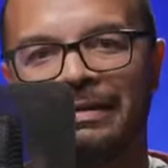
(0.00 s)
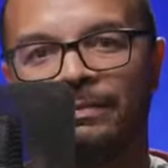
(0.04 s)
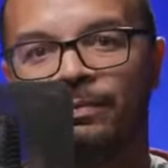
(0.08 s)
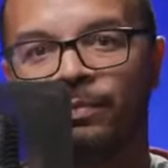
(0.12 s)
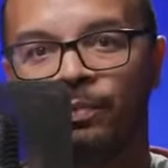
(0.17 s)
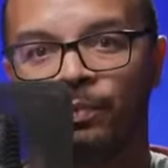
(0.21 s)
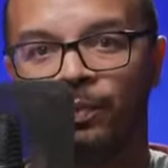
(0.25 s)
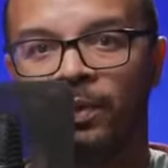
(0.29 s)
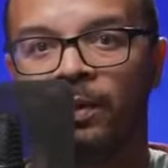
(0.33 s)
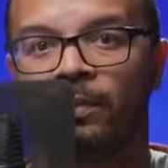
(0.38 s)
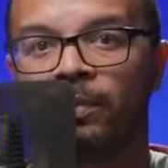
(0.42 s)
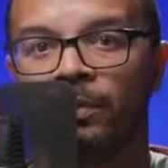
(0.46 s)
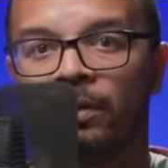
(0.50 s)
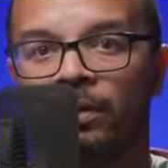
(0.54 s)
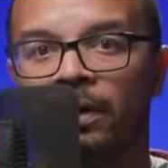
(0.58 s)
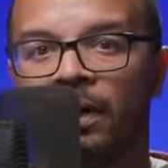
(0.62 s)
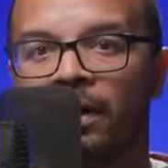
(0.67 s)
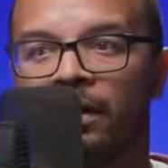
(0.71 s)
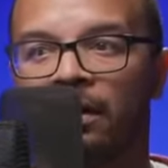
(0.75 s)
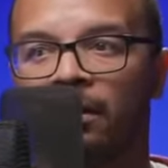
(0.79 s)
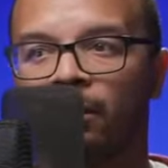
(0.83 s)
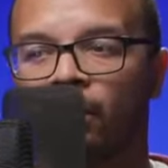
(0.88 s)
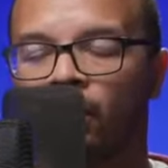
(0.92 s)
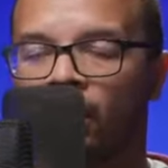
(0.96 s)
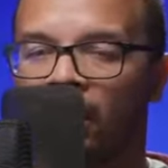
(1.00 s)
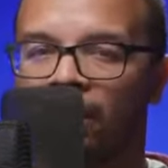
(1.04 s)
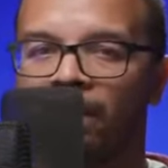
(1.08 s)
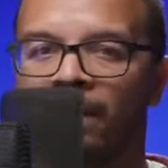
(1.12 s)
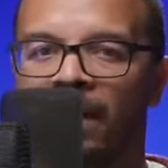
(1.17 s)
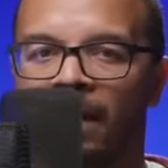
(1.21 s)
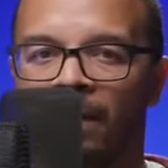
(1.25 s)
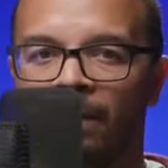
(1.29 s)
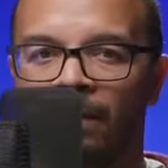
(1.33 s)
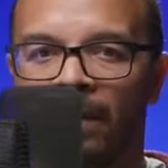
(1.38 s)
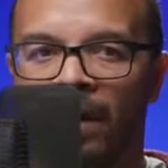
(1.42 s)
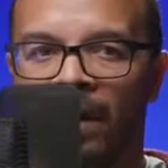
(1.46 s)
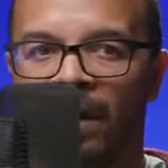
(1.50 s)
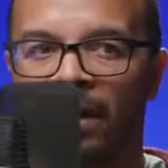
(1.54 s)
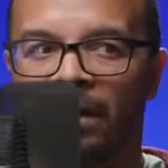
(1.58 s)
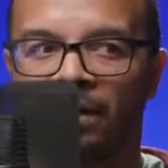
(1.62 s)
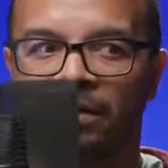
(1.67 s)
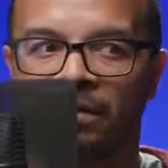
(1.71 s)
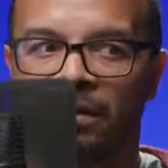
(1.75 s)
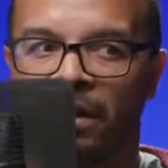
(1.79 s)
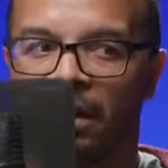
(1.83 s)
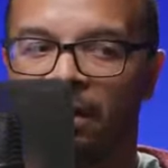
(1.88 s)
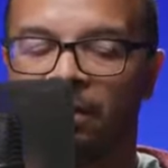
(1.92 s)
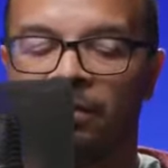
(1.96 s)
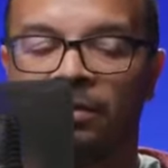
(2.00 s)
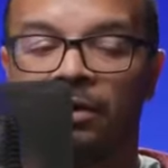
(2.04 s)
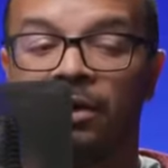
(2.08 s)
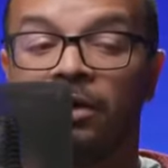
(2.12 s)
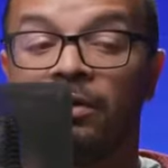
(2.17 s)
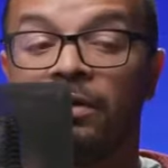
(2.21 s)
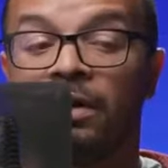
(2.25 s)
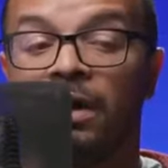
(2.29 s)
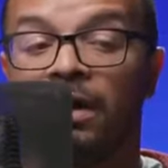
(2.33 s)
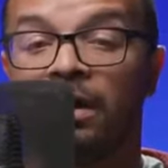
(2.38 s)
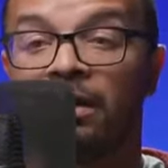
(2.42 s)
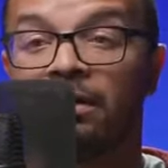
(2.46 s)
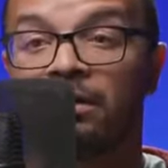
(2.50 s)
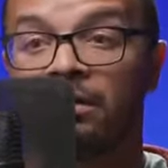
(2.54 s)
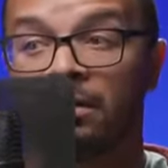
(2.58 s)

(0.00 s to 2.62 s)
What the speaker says: people that are one-man bands. I don't know yet.